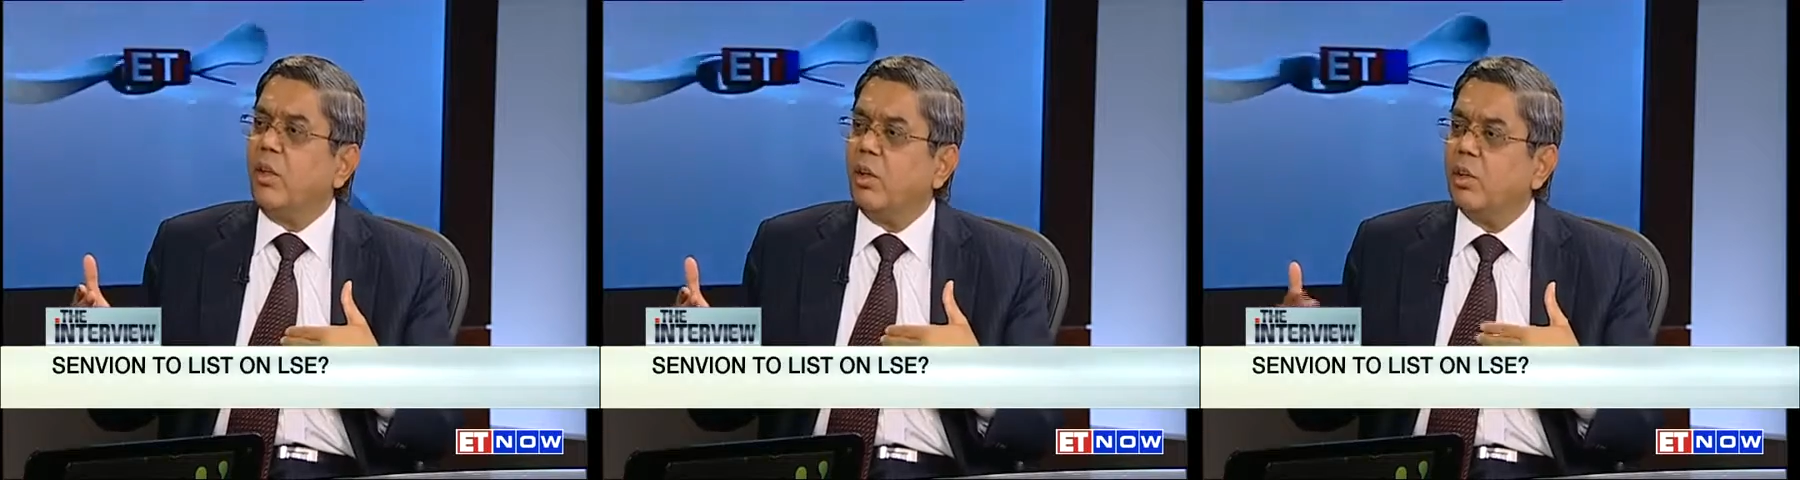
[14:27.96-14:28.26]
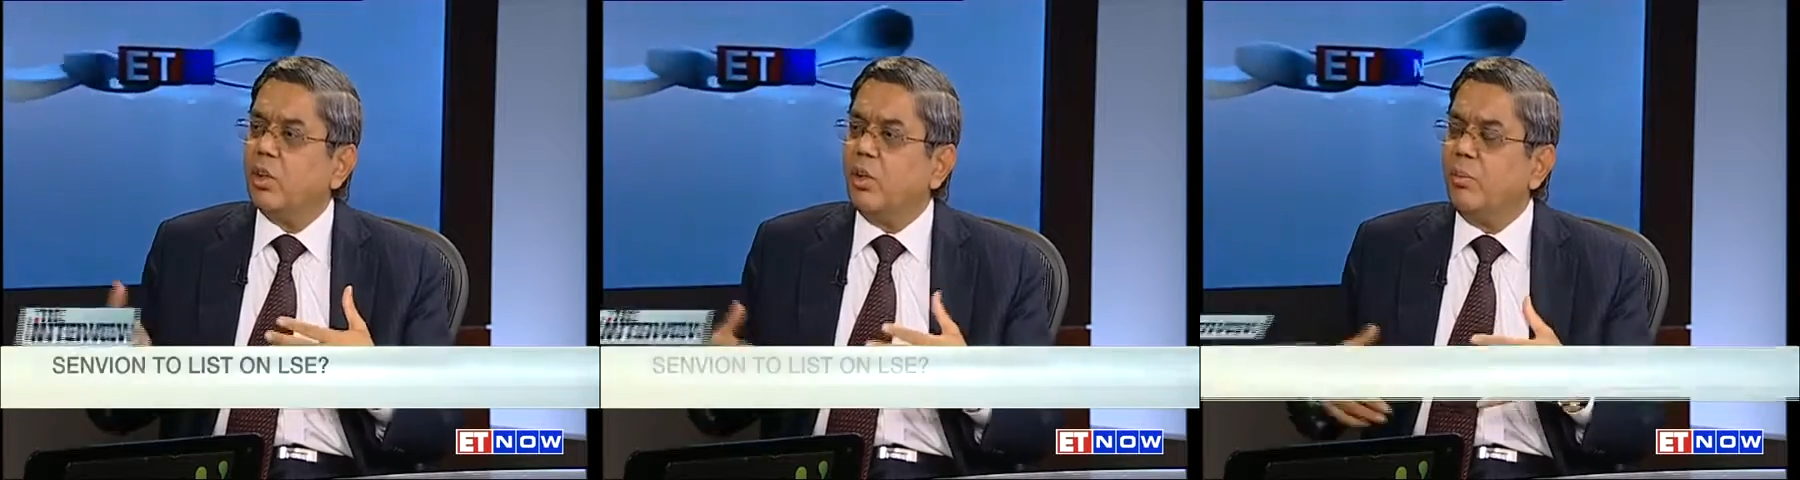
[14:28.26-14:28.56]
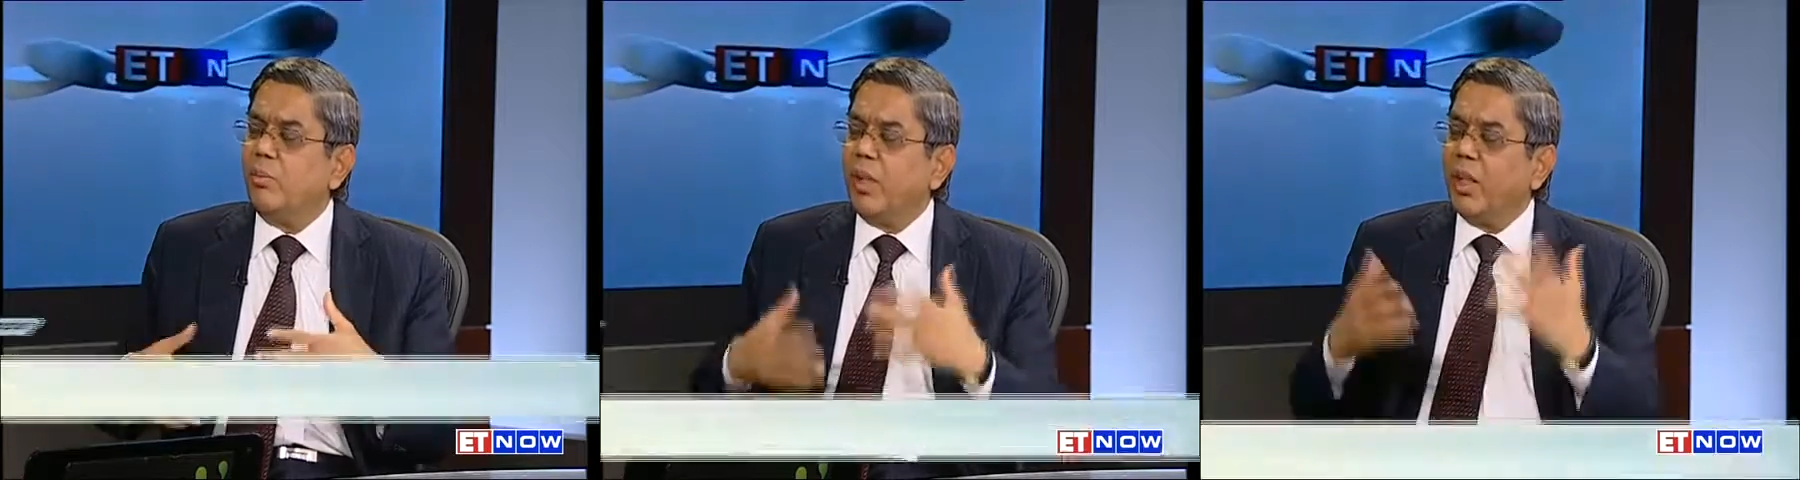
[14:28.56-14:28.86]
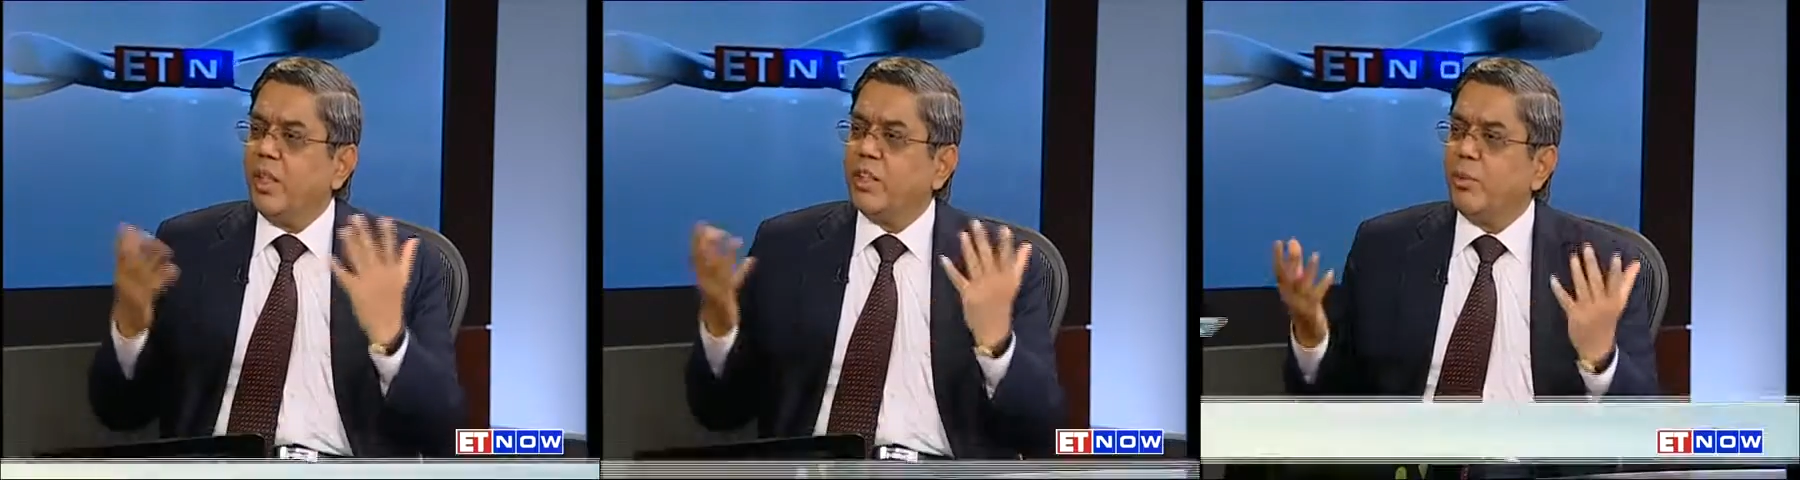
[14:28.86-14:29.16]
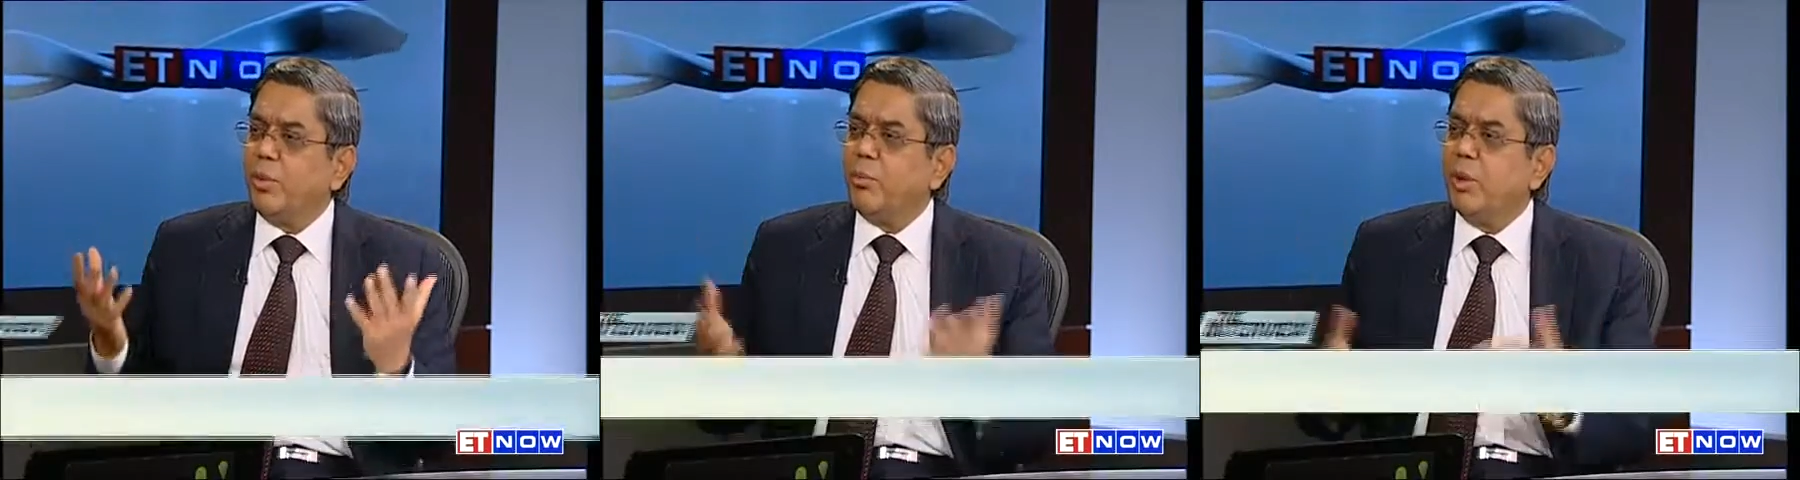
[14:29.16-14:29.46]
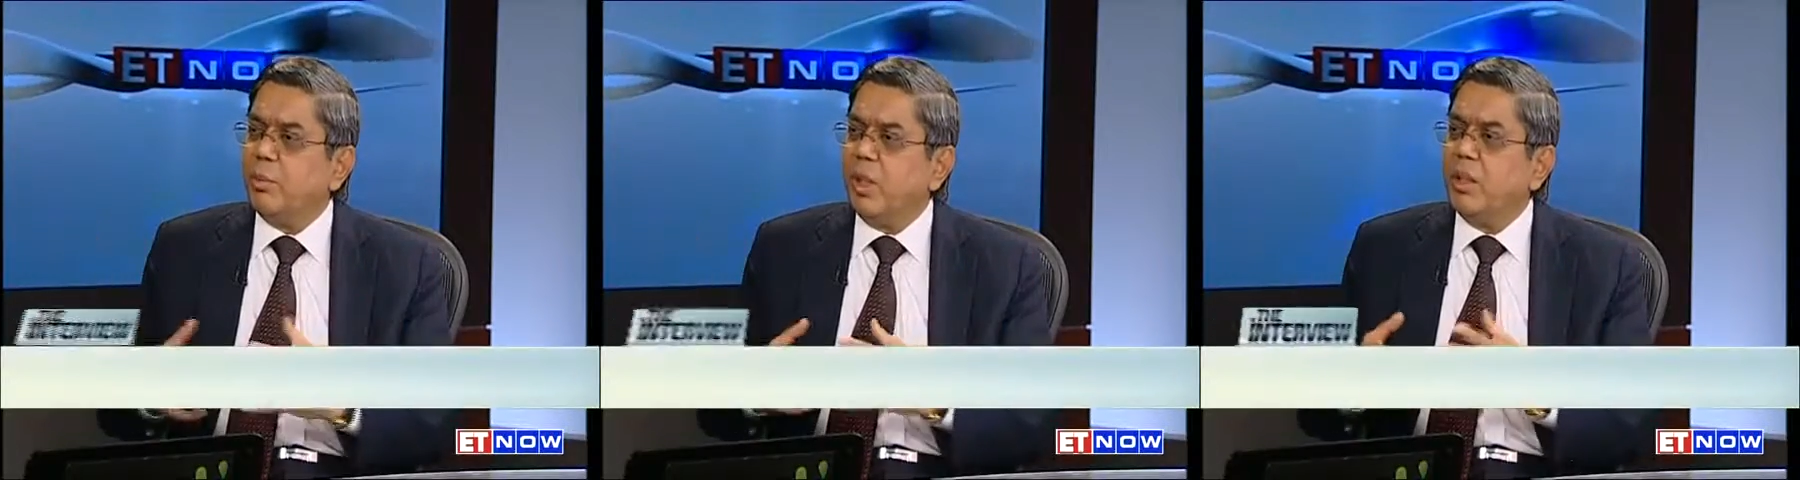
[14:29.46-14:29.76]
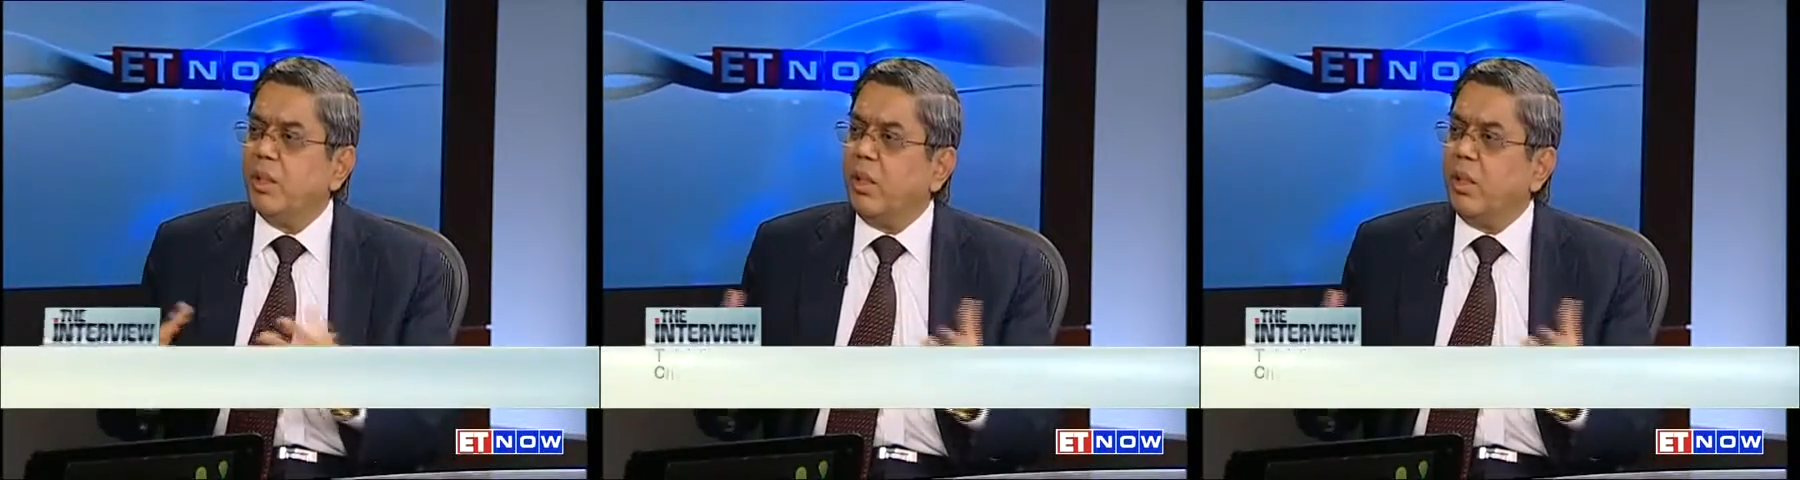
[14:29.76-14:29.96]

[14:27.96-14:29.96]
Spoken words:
also it's a $15 billion,